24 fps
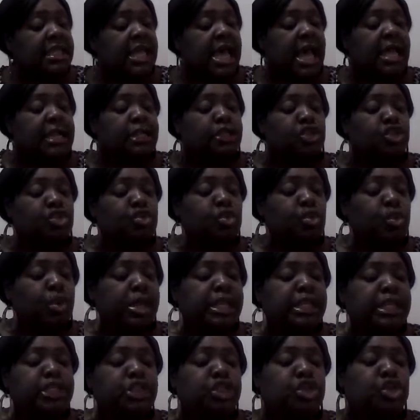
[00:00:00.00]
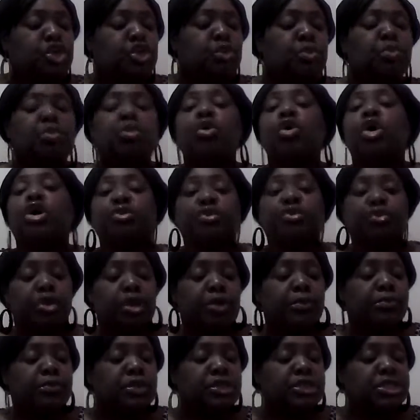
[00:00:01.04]
that
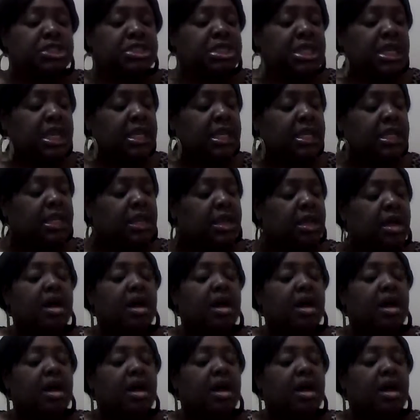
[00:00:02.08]
22.3%